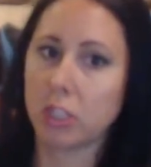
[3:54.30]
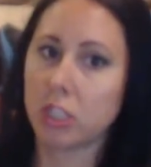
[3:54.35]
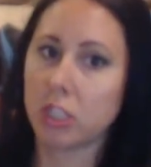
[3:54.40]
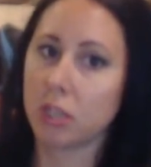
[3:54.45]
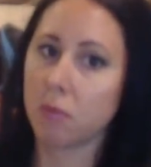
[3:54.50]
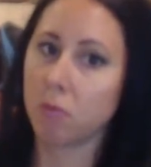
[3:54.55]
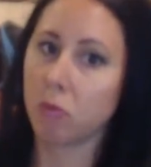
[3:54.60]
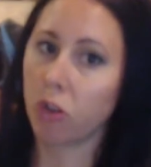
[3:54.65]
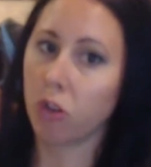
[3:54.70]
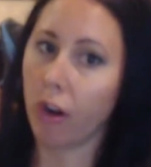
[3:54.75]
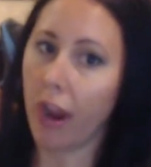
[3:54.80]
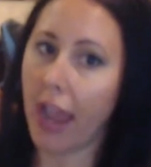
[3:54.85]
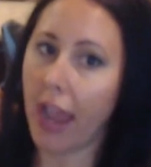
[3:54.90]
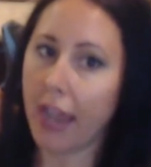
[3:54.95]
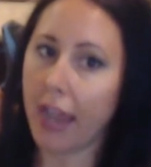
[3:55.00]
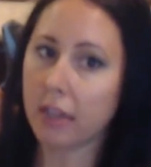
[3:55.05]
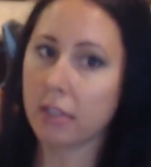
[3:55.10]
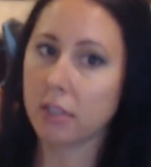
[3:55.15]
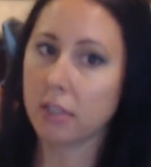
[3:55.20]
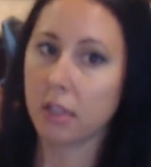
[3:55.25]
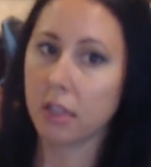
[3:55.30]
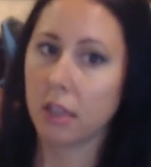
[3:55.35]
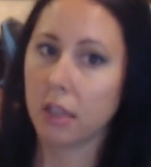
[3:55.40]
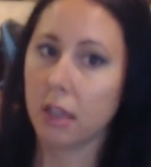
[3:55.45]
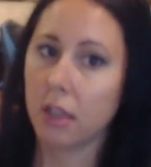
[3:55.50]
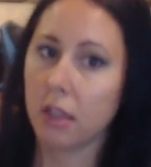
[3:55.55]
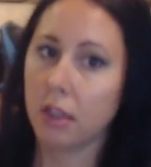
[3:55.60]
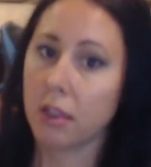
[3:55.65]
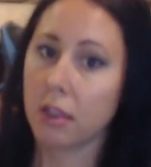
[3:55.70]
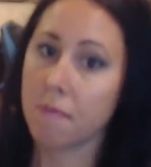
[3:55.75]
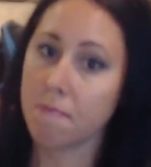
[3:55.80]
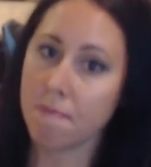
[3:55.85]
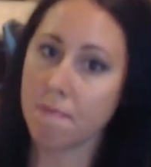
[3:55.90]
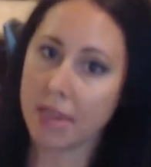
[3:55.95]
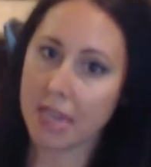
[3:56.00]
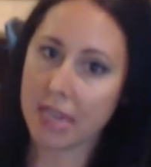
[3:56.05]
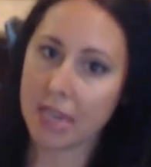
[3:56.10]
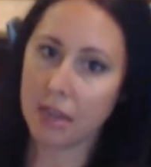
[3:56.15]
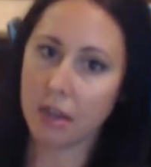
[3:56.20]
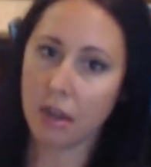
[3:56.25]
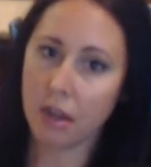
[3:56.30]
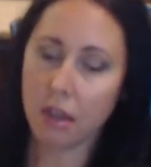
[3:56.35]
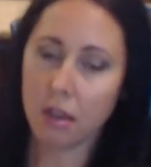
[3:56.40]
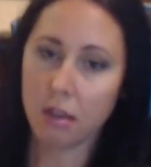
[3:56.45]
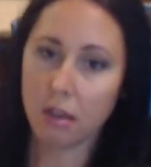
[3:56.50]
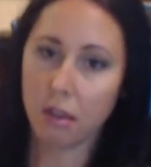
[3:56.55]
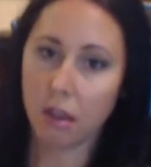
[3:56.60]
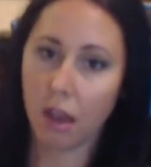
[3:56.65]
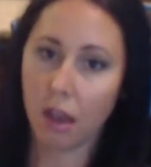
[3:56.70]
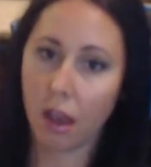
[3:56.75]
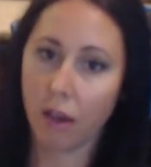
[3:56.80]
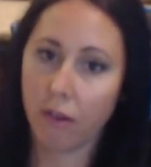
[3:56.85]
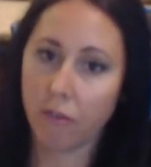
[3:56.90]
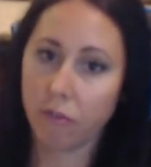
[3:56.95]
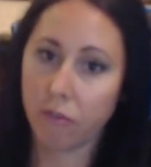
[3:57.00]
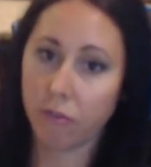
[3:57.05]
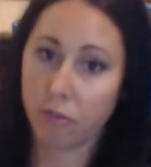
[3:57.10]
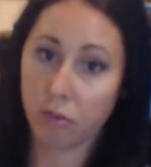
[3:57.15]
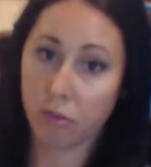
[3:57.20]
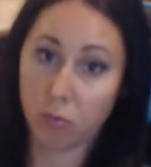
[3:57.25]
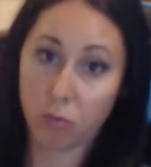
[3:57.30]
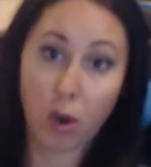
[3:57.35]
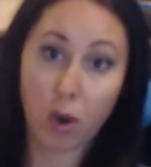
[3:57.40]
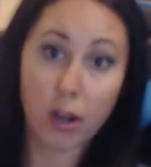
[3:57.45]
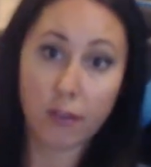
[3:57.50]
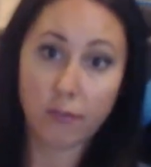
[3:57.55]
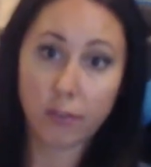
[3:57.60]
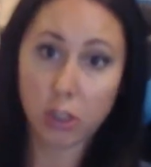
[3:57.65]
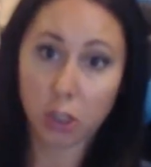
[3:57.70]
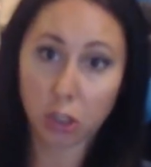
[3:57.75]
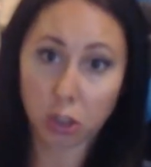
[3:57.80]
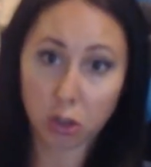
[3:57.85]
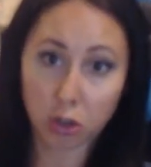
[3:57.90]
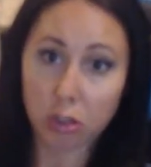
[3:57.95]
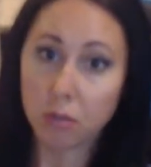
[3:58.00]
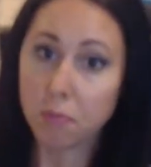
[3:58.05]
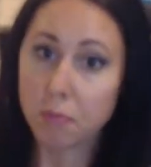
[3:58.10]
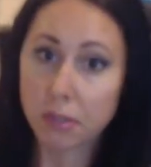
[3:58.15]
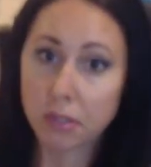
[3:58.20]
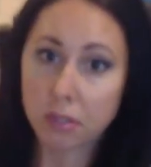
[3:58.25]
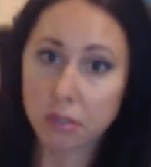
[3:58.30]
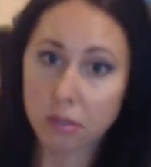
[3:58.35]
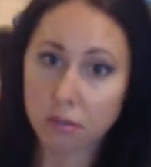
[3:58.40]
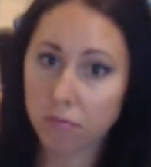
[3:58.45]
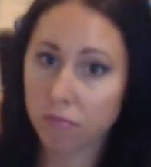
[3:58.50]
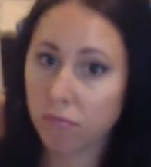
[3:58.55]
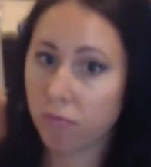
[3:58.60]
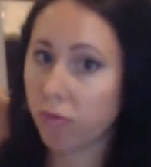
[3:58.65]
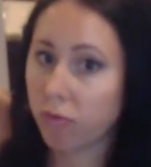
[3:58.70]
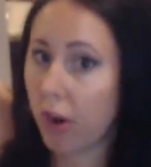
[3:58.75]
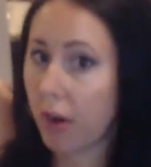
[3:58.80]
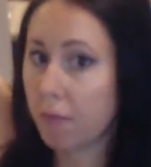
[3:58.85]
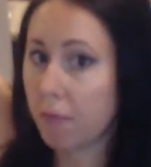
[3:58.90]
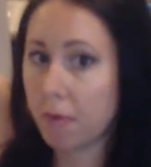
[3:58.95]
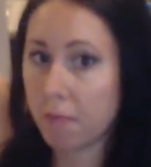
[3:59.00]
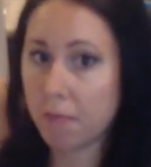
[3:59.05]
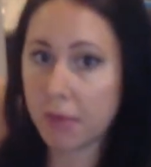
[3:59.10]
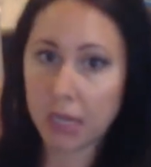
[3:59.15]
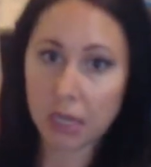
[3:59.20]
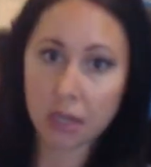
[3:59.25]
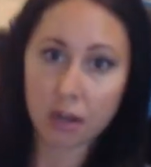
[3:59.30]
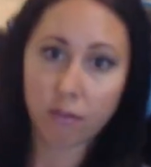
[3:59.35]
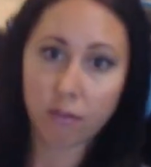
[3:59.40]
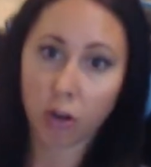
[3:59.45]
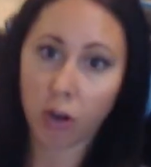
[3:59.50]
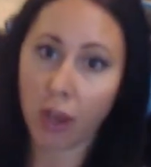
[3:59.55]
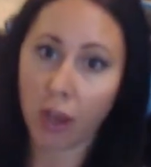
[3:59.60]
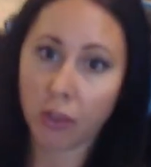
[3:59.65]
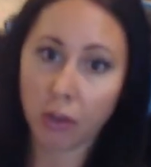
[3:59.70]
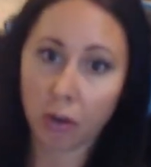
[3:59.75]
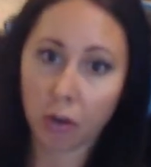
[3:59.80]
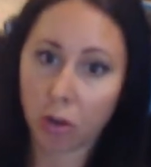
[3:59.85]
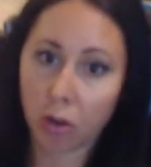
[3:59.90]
subtract the mean of one of your groups from the mean of your other